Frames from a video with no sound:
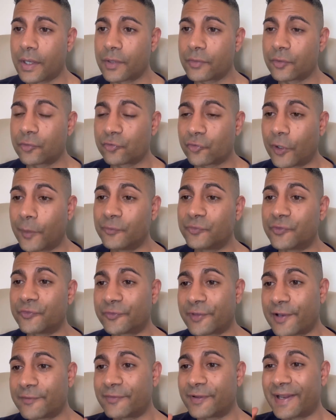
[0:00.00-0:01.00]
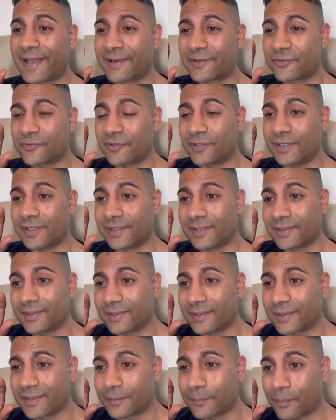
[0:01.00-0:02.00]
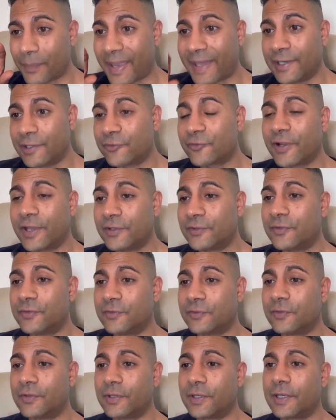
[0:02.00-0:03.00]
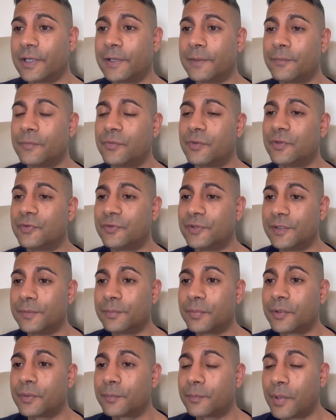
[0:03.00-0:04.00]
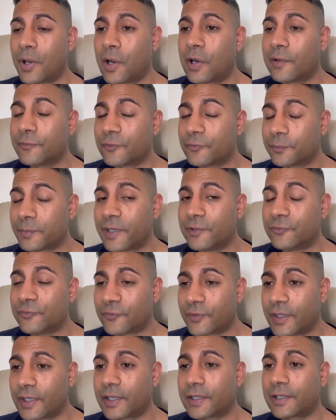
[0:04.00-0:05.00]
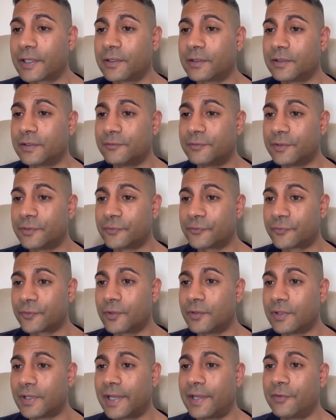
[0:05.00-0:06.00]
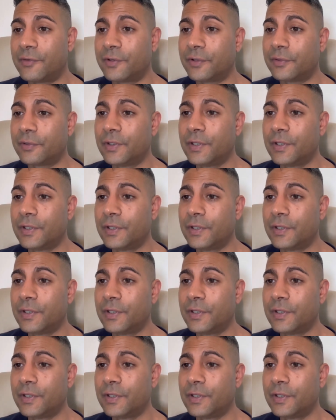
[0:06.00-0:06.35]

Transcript: drops itself had actually penetrated the deeper part of this patient's ear canal and given it so narrow.